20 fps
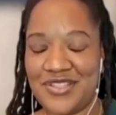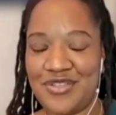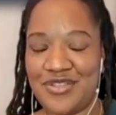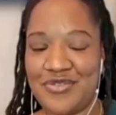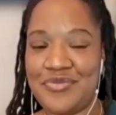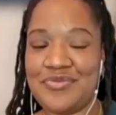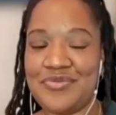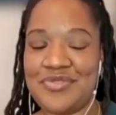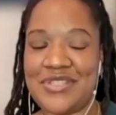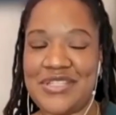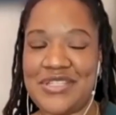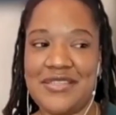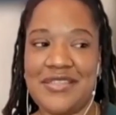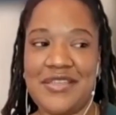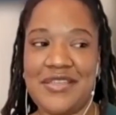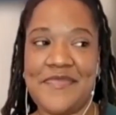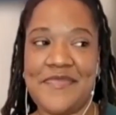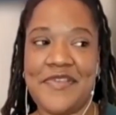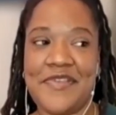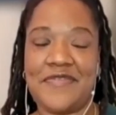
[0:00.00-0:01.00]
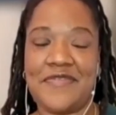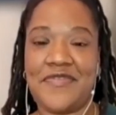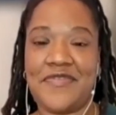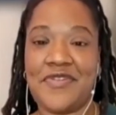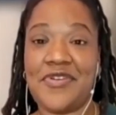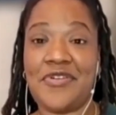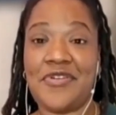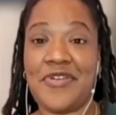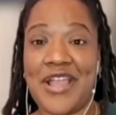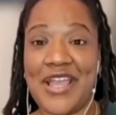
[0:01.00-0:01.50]
you see them looking
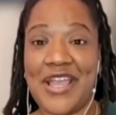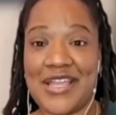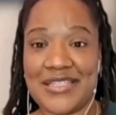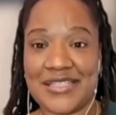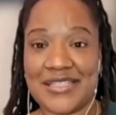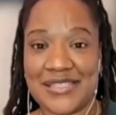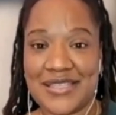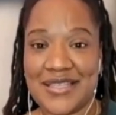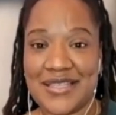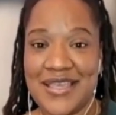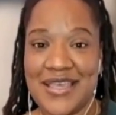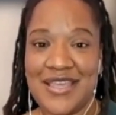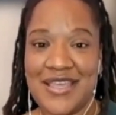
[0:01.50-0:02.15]
for grants,